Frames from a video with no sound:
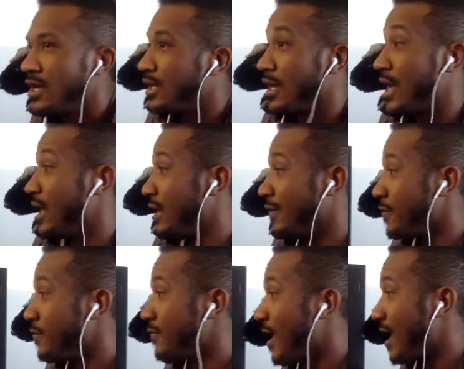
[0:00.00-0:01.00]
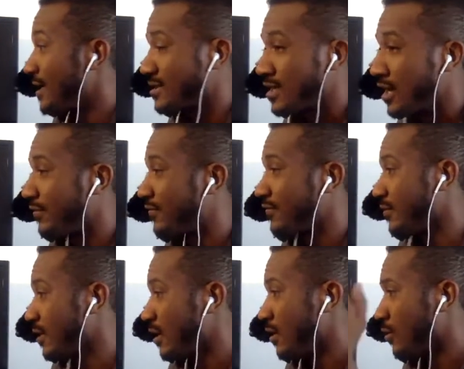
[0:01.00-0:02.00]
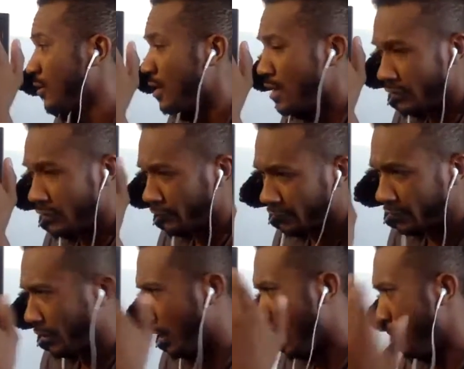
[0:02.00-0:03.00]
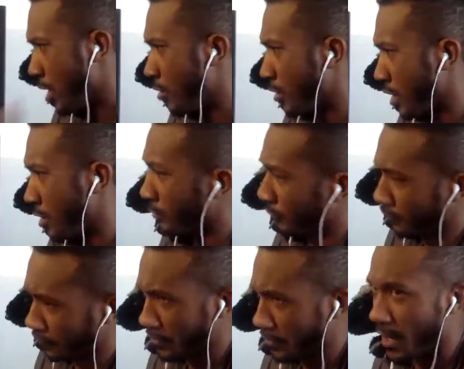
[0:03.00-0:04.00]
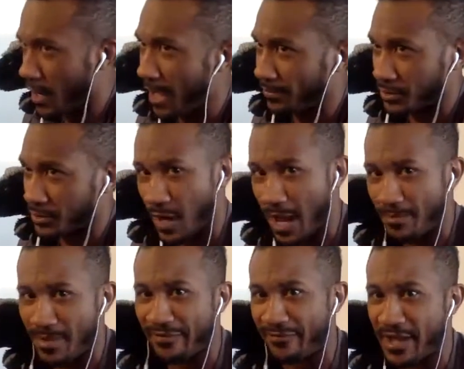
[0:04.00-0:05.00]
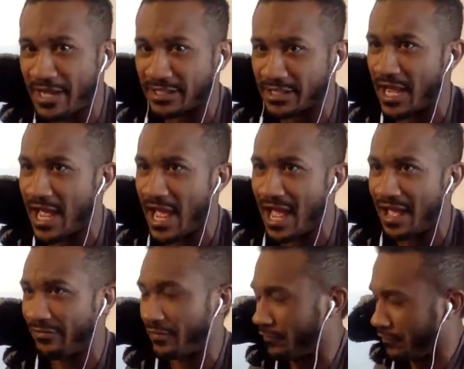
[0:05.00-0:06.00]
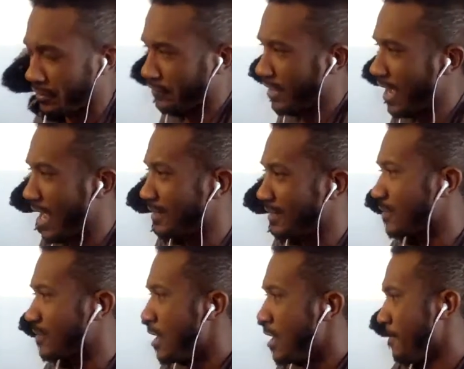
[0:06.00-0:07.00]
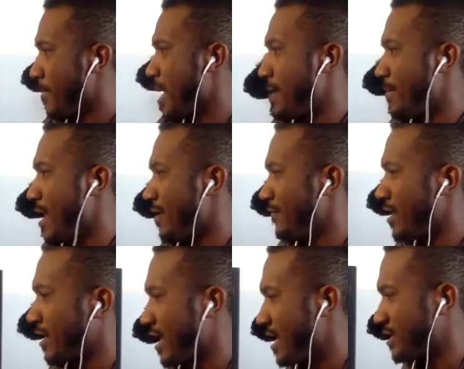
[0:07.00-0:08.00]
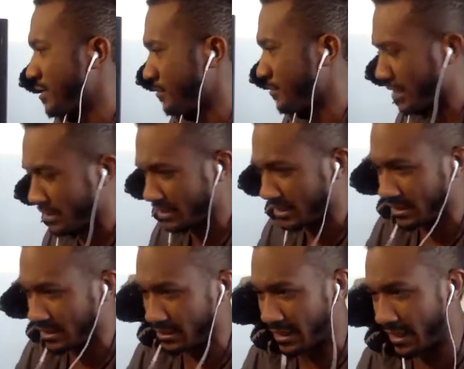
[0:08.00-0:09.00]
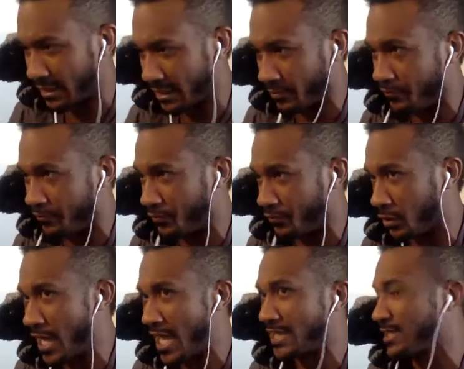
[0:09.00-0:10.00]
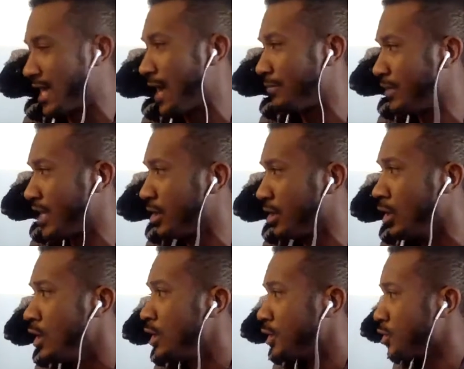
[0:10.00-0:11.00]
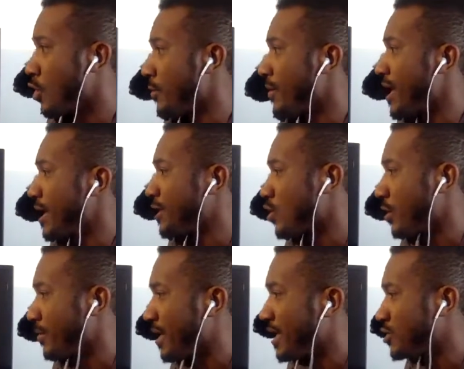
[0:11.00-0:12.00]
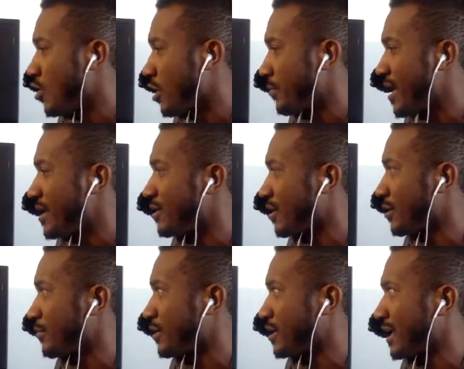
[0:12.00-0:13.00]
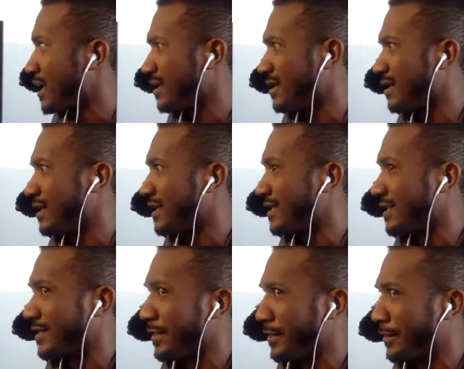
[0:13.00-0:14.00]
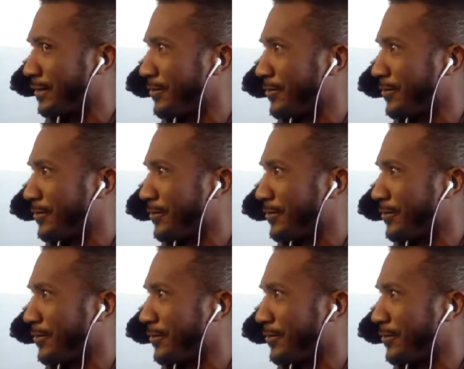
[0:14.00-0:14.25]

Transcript: Hey, if you've got stuff, you know, BOGO, free wraps, wrap my face in half. If you've got buy my vacation because this is like last time deal, join me, join me, join me. They're going to be like, no.